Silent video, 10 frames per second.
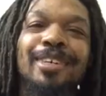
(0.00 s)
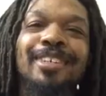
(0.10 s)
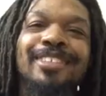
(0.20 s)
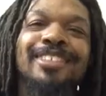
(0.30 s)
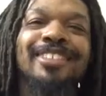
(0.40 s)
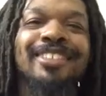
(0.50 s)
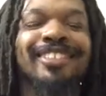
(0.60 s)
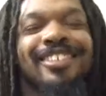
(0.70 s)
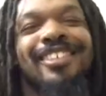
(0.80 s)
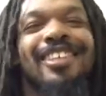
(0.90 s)
man.
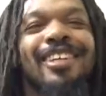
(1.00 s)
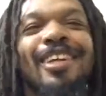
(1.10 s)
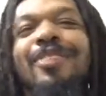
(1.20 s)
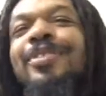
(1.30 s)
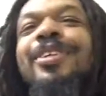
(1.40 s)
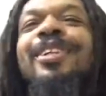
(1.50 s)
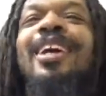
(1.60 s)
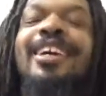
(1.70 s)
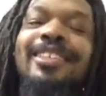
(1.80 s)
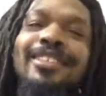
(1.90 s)
Love your
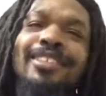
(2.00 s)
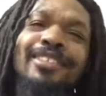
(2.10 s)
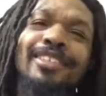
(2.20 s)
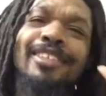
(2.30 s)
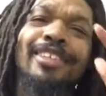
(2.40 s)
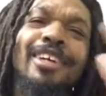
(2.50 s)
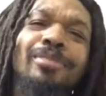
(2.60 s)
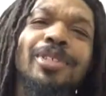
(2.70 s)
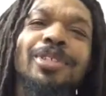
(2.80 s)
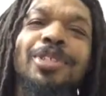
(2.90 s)
locks.
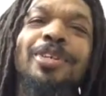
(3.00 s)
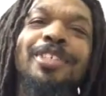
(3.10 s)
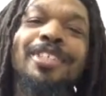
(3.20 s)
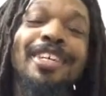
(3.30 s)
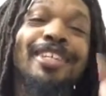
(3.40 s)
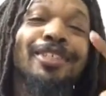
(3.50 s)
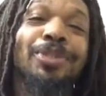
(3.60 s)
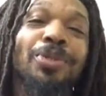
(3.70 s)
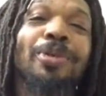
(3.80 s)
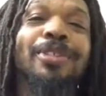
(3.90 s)
Love your journey and
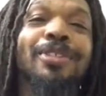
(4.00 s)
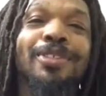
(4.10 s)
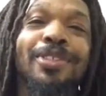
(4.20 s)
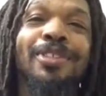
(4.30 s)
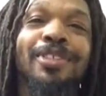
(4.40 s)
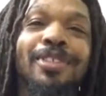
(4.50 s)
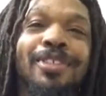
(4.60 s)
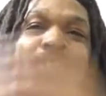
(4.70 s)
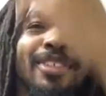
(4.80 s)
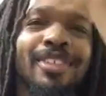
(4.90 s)
enjoy your journey.
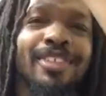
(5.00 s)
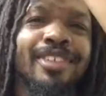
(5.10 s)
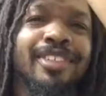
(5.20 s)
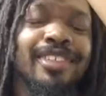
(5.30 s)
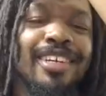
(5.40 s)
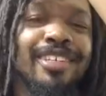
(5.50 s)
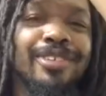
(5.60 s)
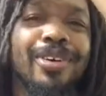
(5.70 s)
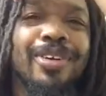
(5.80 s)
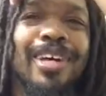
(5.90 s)
That's
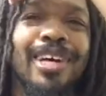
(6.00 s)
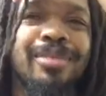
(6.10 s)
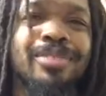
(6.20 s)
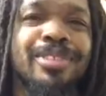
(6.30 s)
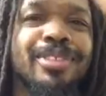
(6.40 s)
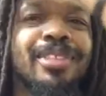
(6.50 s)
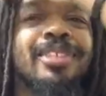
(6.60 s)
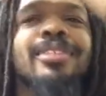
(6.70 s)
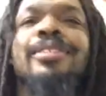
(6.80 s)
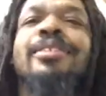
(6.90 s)
all I have to say.